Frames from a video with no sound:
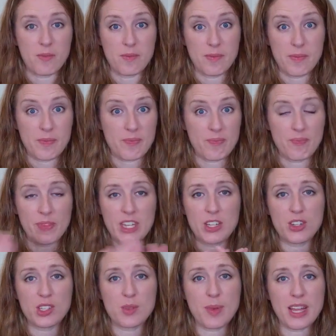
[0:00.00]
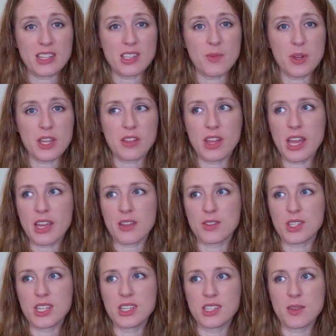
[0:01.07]
But yeah, it just depends on what
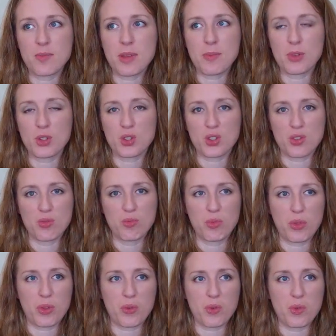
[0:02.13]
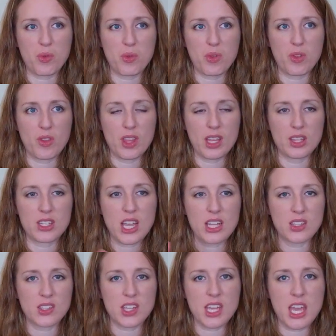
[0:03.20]
you like. I've seen some people zoom through
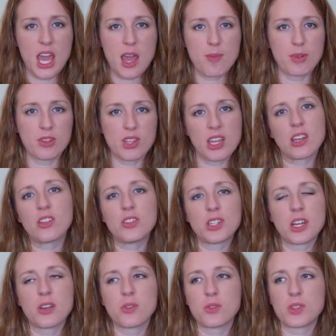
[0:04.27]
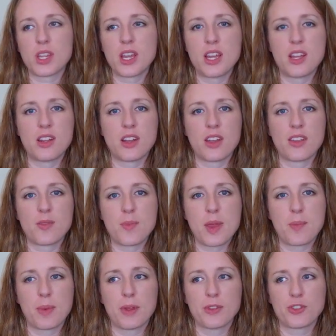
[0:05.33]
intensely cabled kilt hose
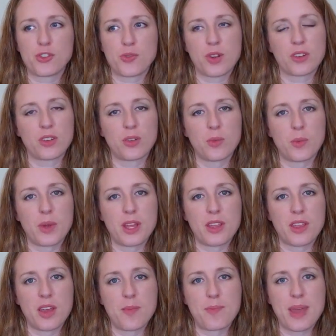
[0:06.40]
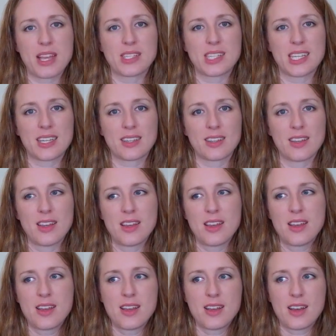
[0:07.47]
and other people struggle with a
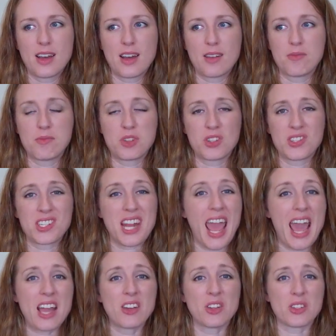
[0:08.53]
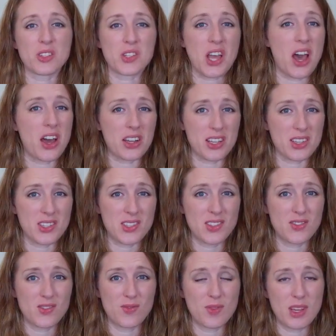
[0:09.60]
basic, just an ankle
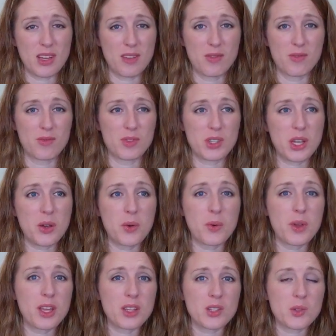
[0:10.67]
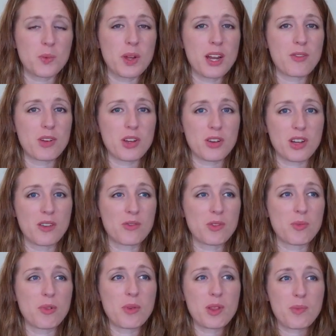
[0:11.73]
sock. So it's whatever
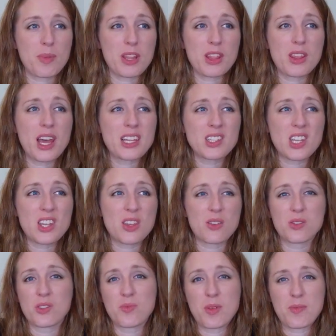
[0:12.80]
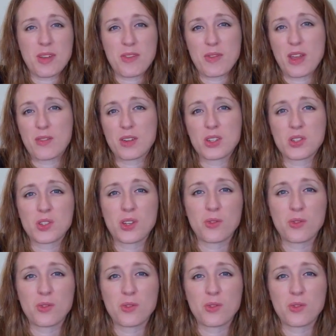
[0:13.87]
you're comfortable with, but I'd say those have been my